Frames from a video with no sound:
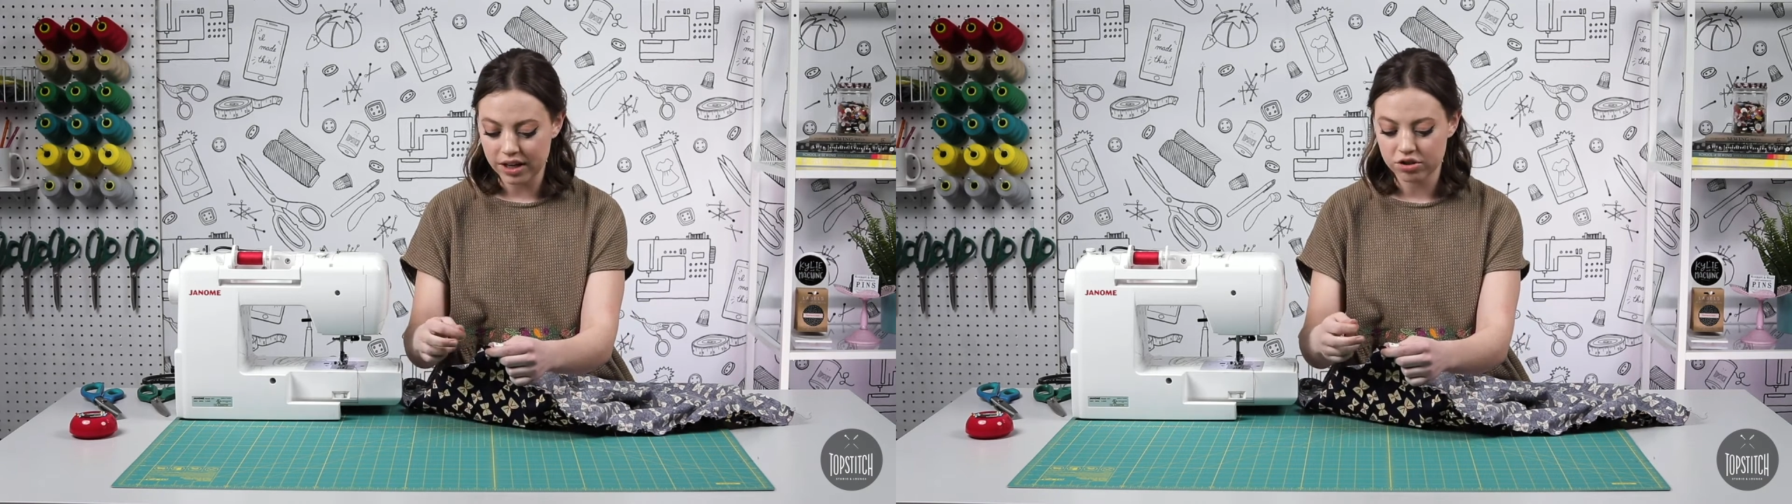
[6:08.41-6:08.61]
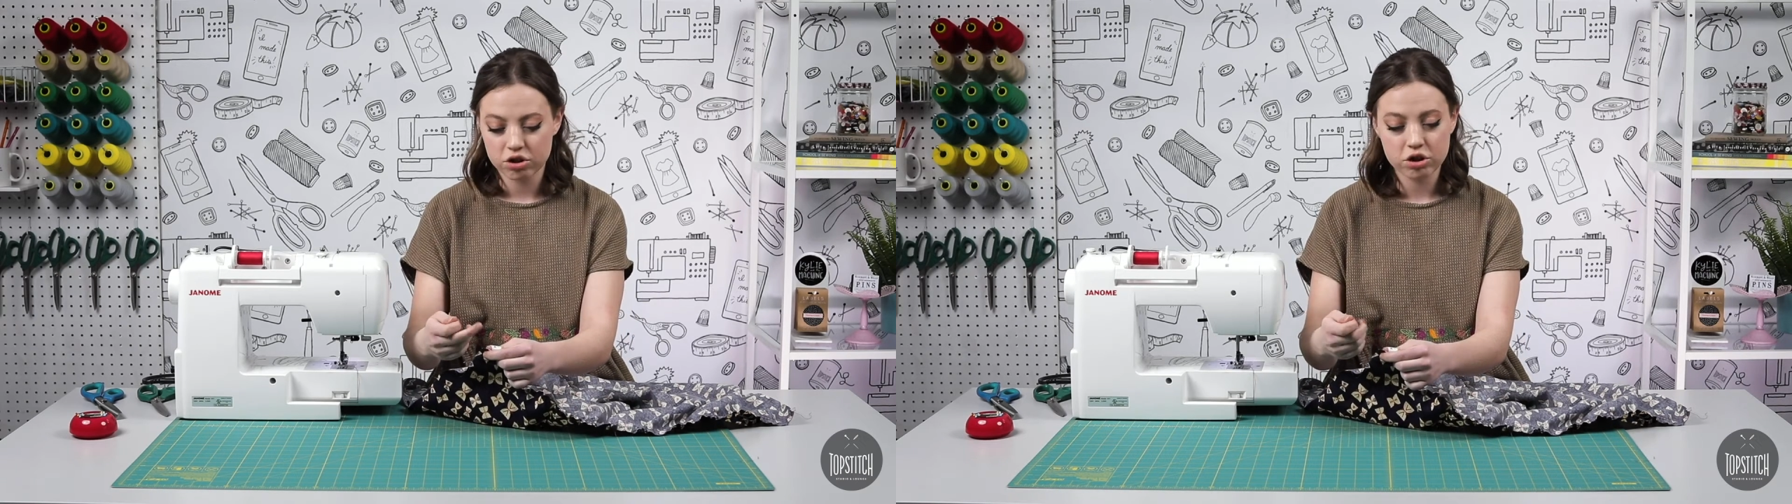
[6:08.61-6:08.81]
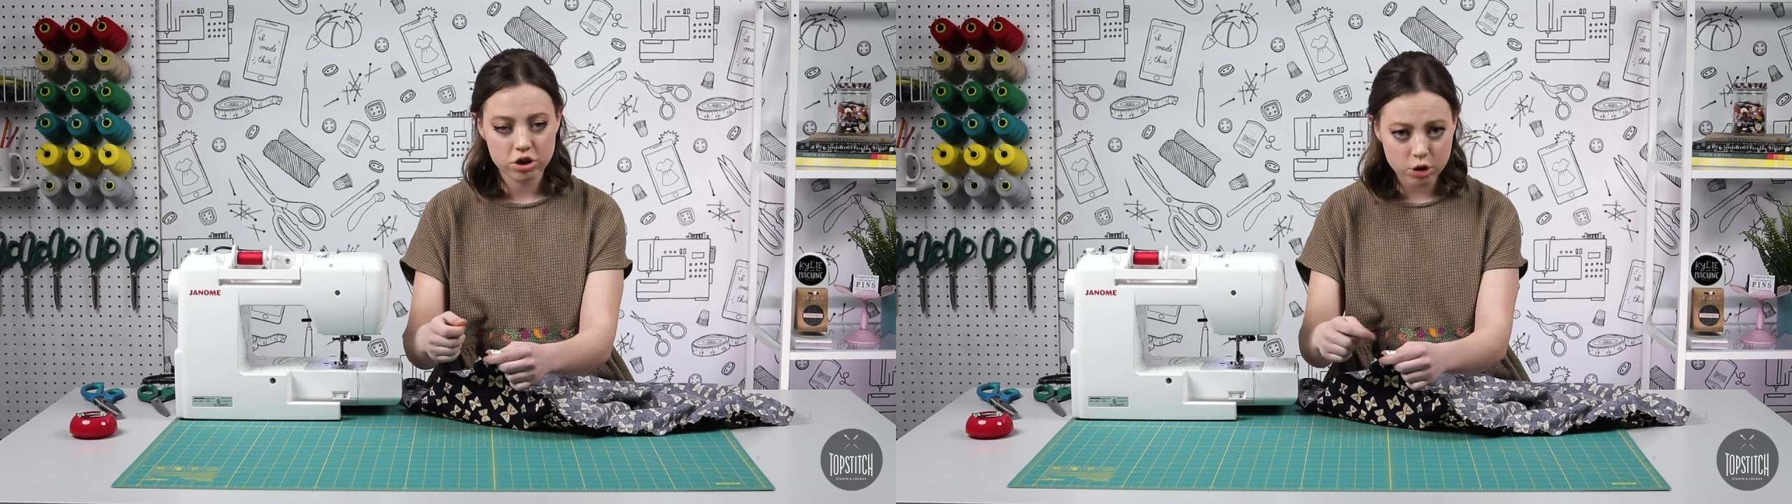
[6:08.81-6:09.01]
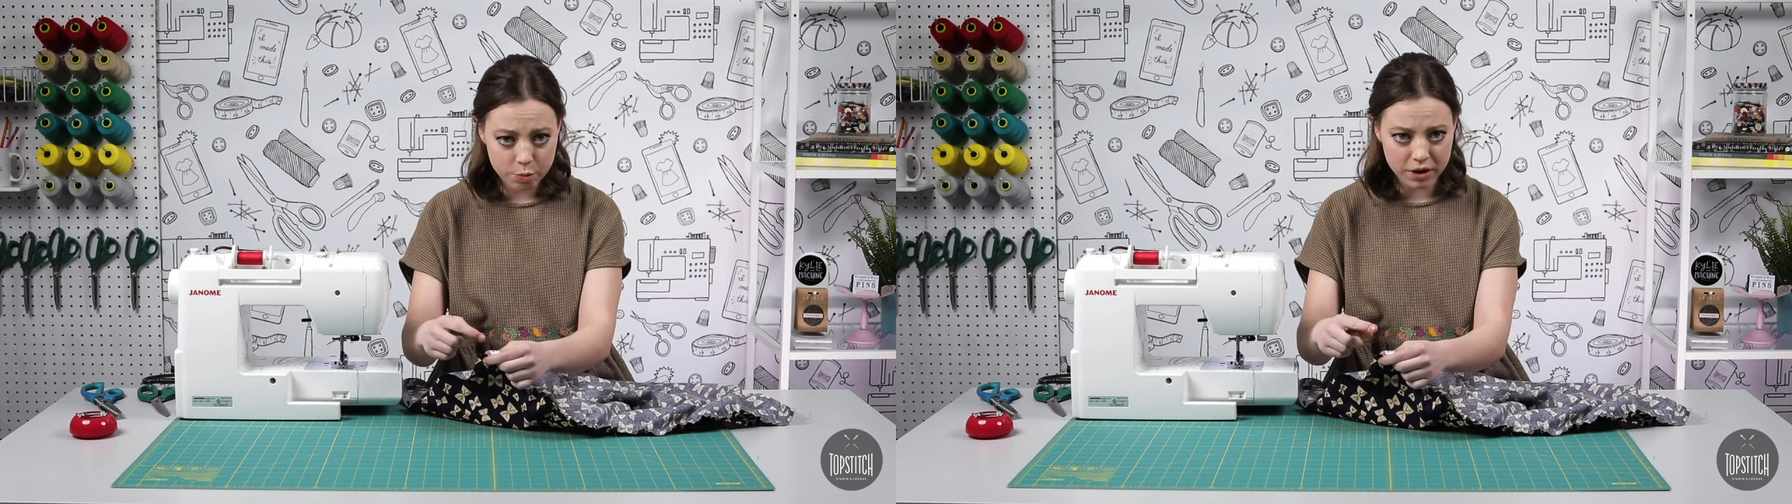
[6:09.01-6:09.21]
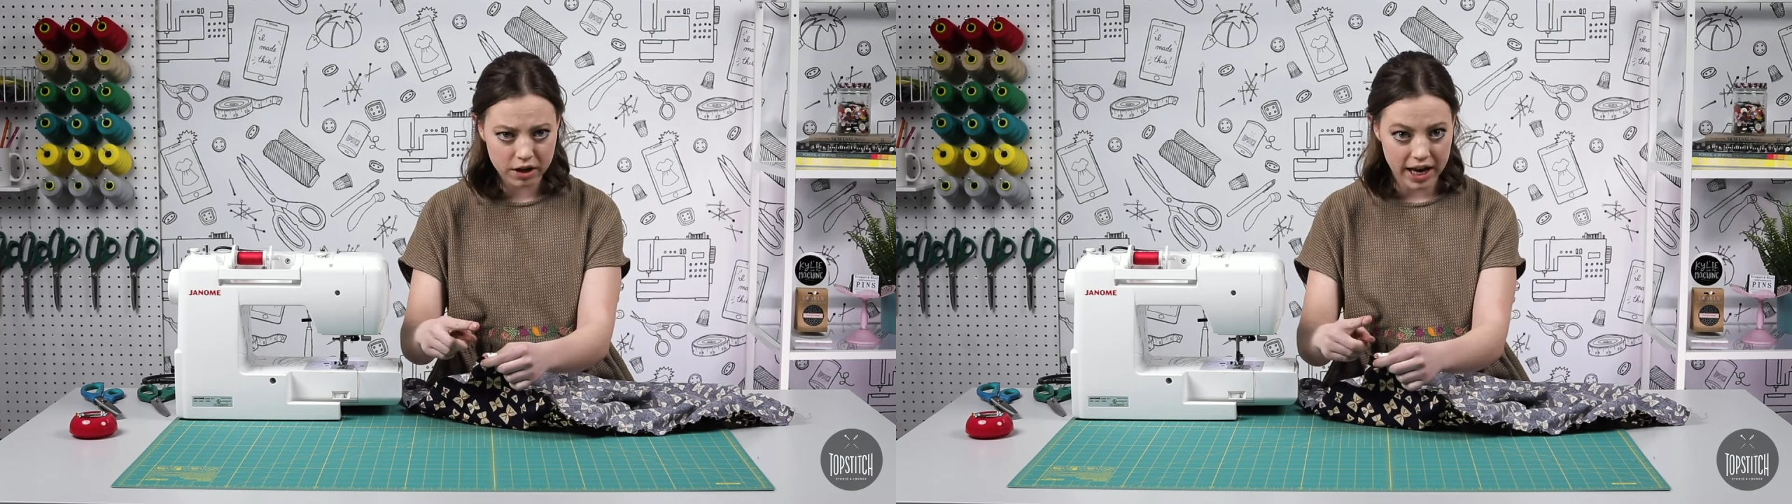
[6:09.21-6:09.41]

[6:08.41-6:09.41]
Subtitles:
a super